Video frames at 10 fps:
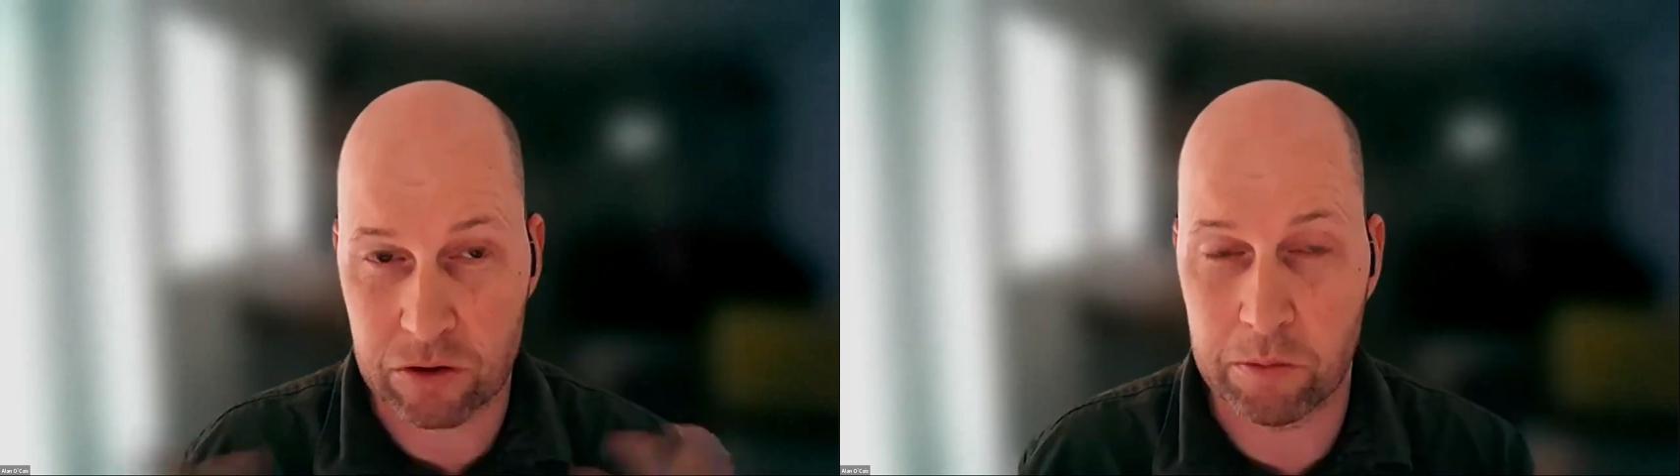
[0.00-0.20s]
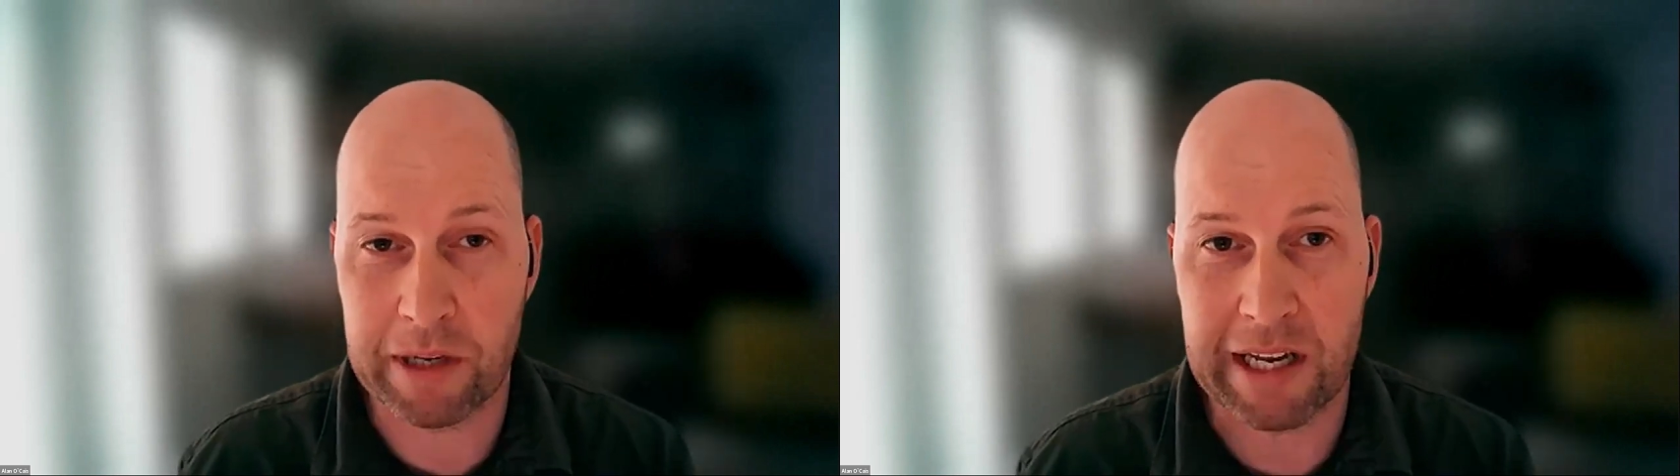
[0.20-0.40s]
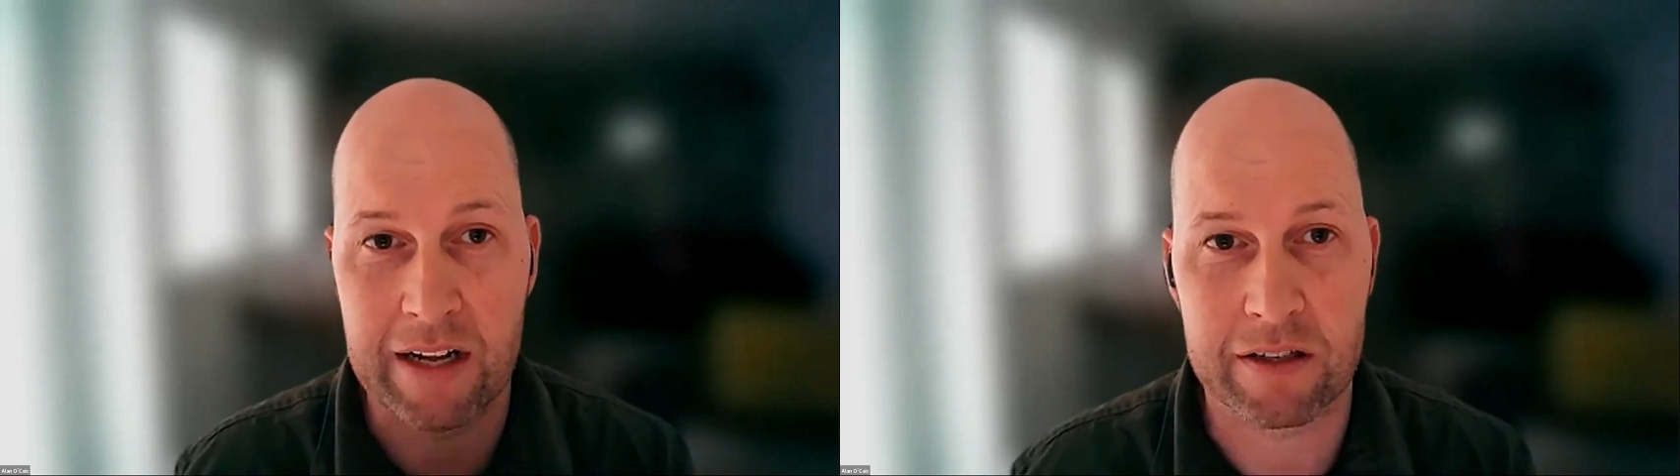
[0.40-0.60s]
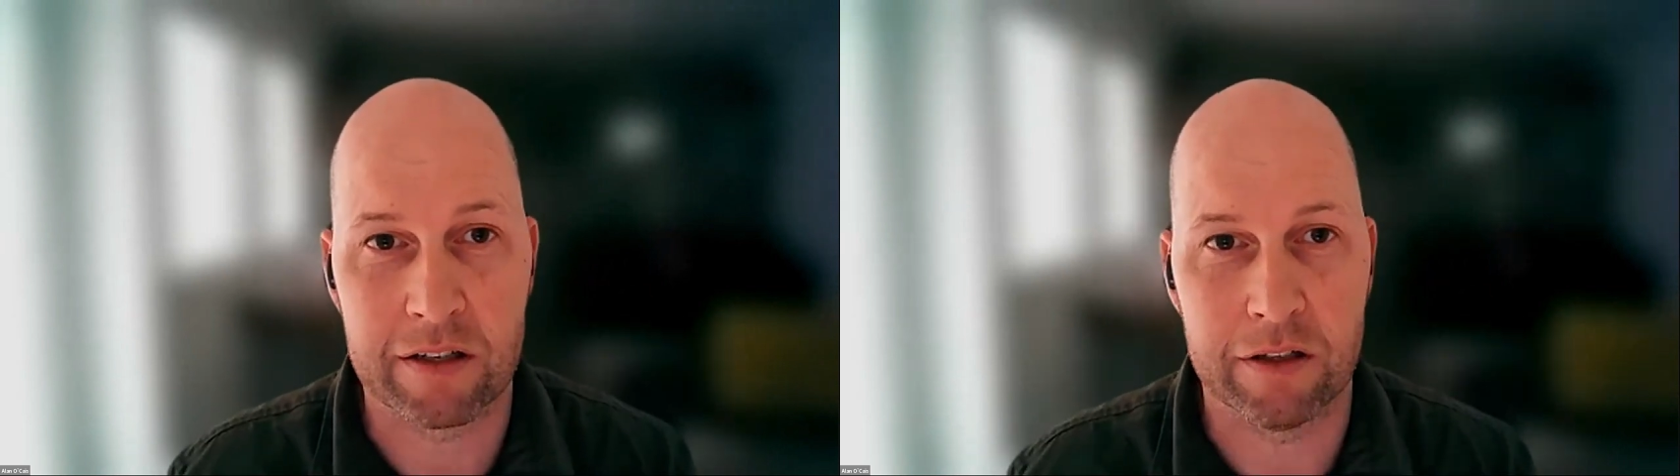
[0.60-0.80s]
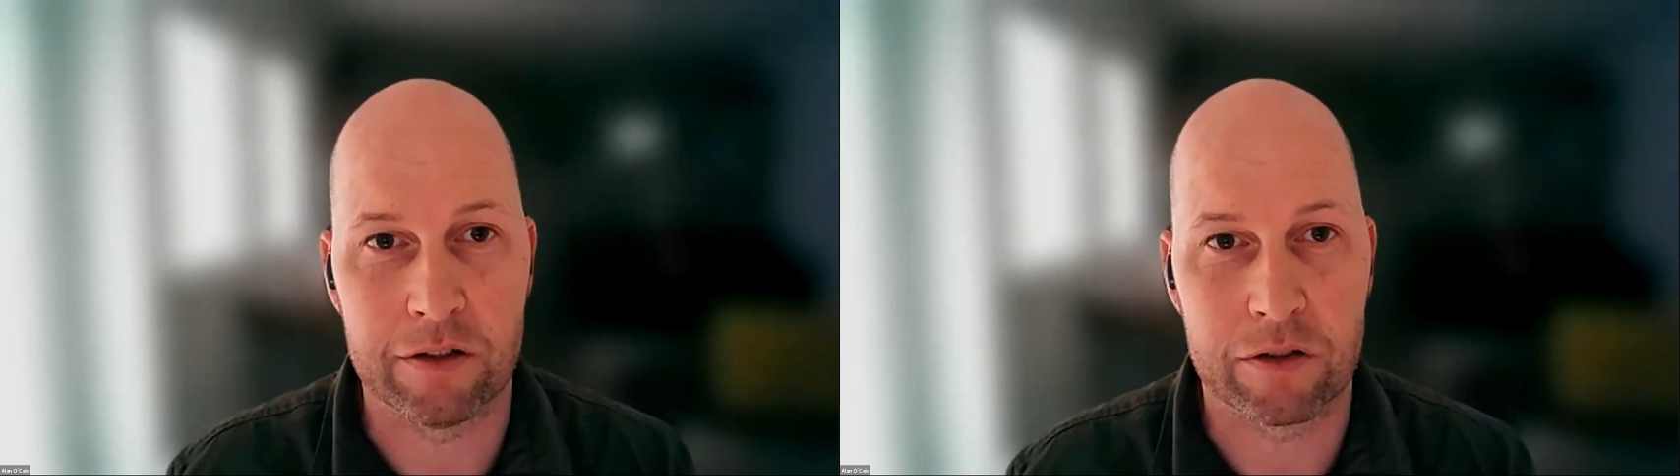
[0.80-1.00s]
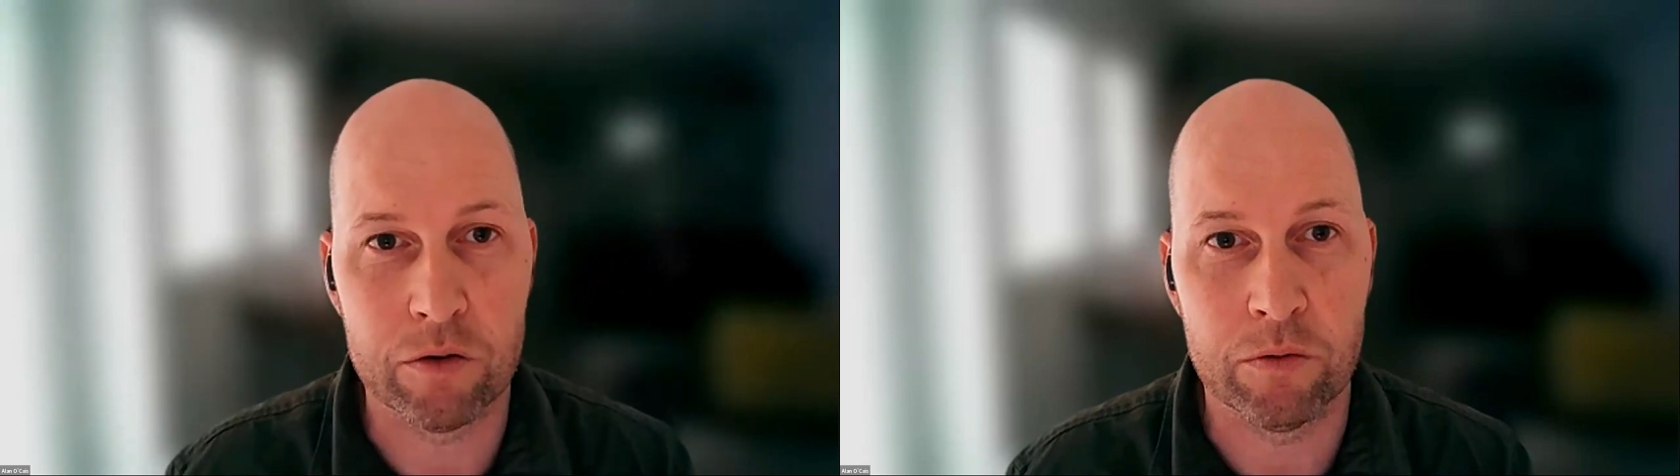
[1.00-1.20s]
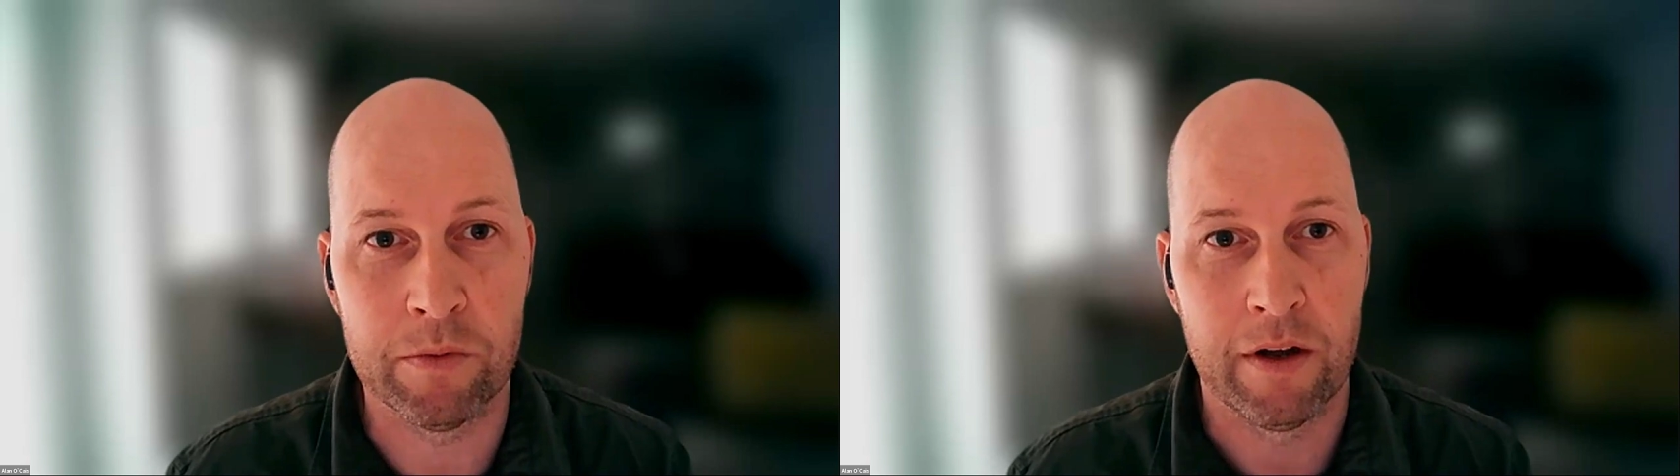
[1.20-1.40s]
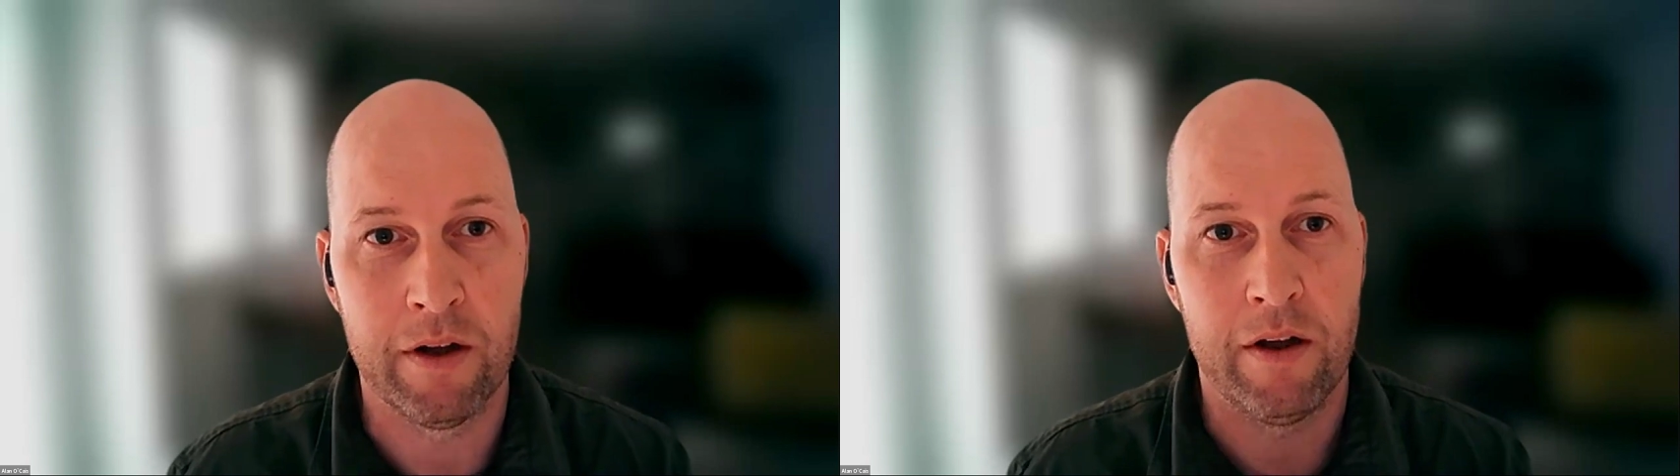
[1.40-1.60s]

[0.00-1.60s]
somebody else can consume